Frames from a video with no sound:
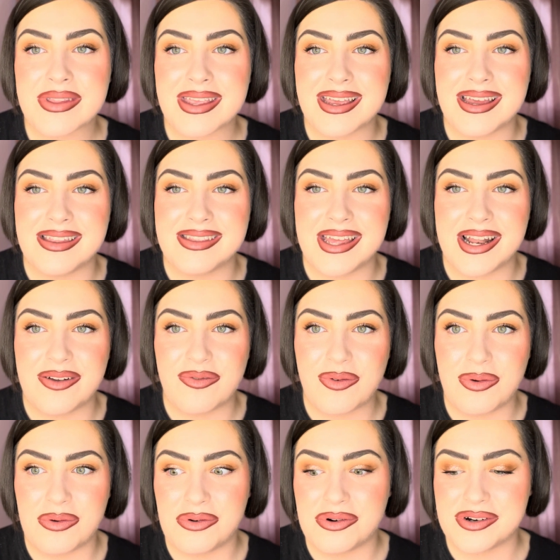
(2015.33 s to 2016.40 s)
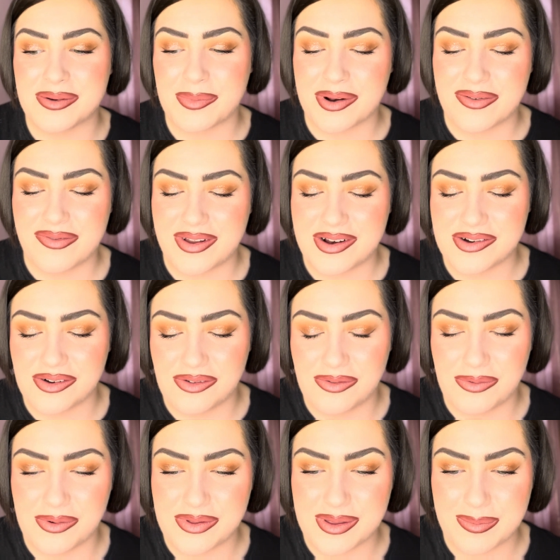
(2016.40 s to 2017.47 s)
And then of course I'm going to finish off
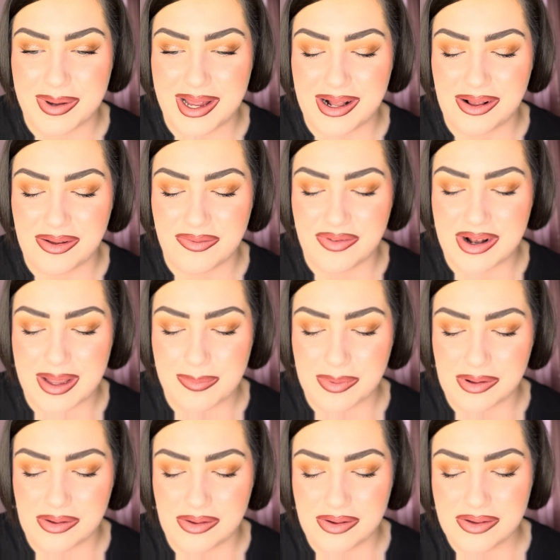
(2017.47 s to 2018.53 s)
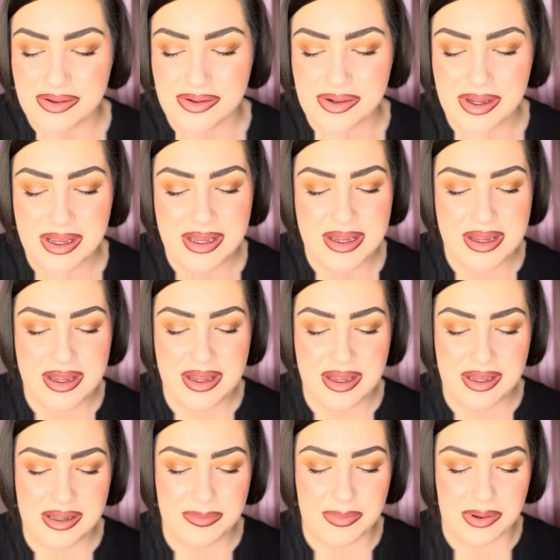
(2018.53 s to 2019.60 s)
with the My Love lip gloss
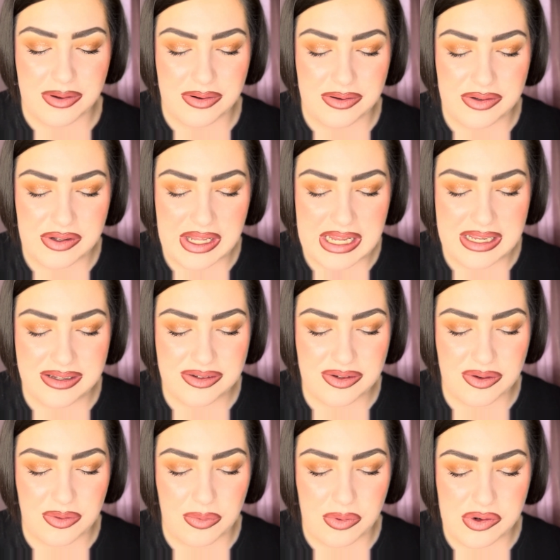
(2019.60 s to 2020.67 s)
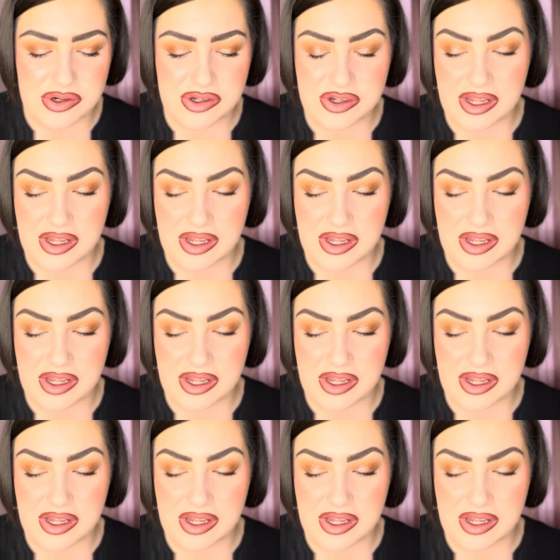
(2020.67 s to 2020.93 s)
because it's gorgeous.